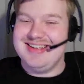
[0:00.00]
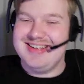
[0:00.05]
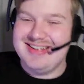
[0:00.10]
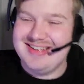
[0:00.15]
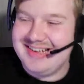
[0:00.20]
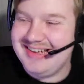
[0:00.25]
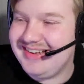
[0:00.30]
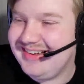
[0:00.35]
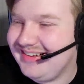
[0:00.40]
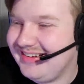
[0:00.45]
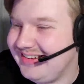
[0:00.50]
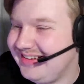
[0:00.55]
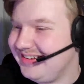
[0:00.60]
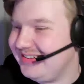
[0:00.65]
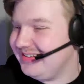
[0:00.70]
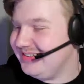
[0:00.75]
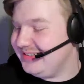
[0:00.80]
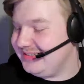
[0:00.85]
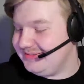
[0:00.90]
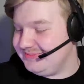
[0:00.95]

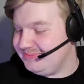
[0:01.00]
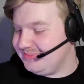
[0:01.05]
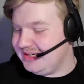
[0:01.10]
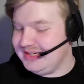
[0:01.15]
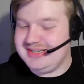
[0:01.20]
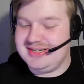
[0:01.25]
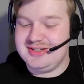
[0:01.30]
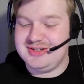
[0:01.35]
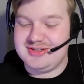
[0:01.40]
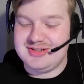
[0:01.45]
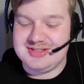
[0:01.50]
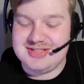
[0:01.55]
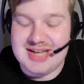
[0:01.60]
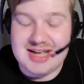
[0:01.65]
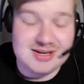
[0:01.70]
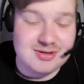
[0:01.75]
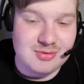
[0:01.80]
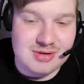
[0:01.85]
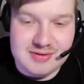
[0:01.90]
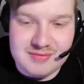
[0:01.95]
Oh, my goodness. I
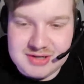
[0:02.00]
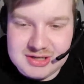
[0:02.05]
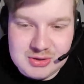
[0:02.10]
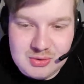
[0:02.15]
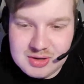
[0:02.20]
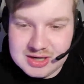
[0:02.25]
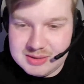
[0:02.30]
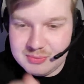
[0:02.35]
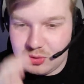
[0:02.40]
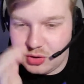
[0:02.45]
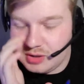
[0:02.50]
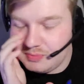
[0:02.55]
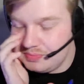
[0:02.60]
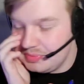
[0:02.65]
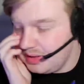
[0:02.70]
don't even know anymore.